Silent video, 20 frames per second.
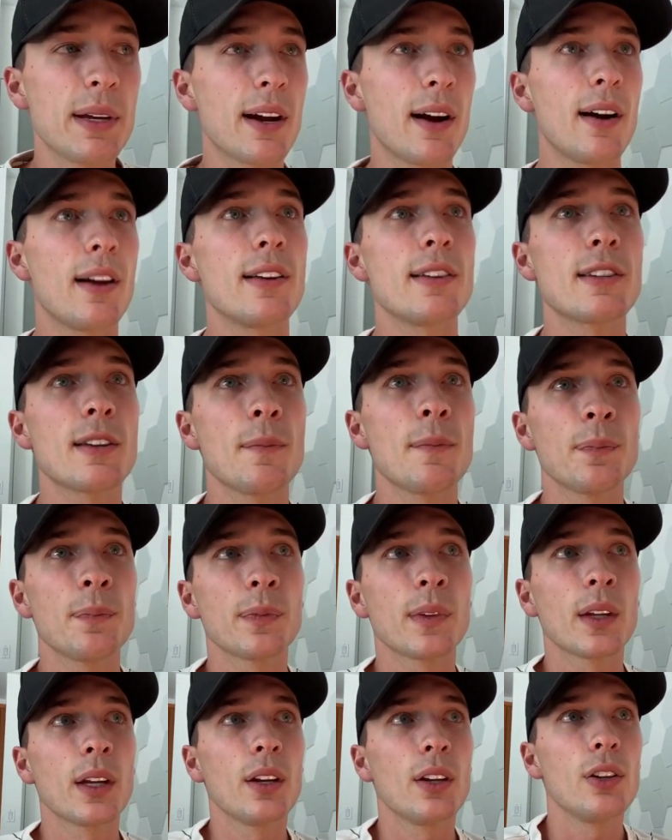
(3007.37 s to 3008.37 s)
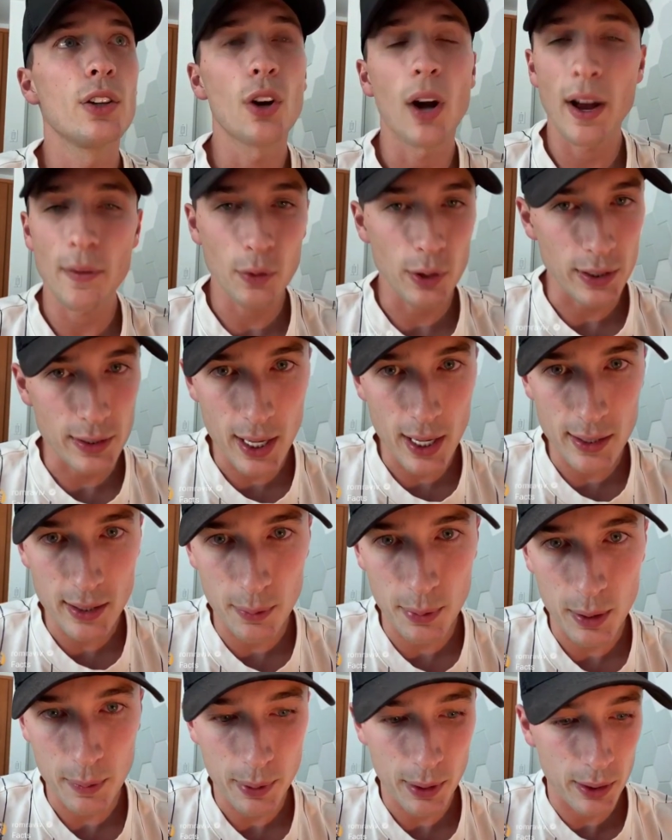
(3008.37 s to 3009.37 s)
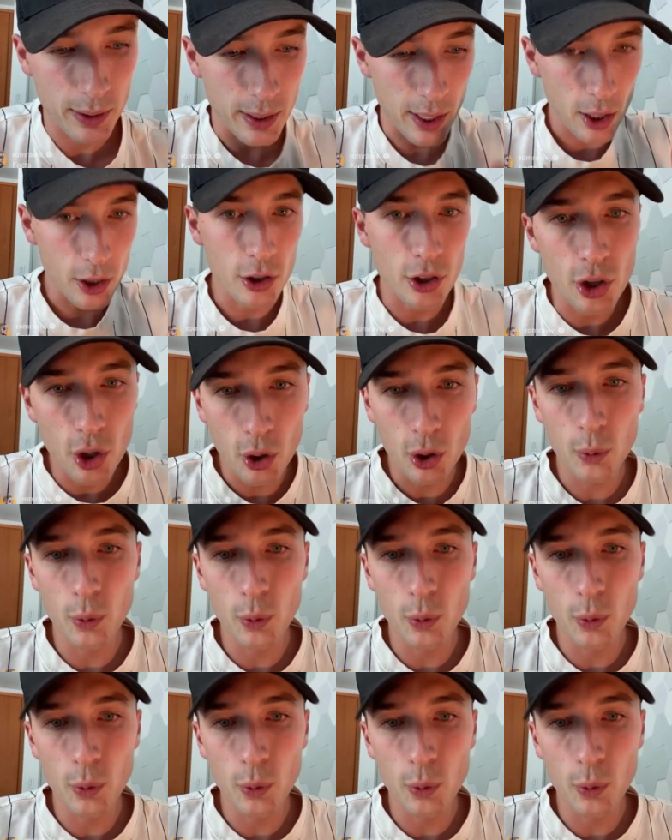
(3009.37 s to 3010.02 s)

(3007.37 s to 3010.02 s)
because you don't have what it takes to be a billionaire,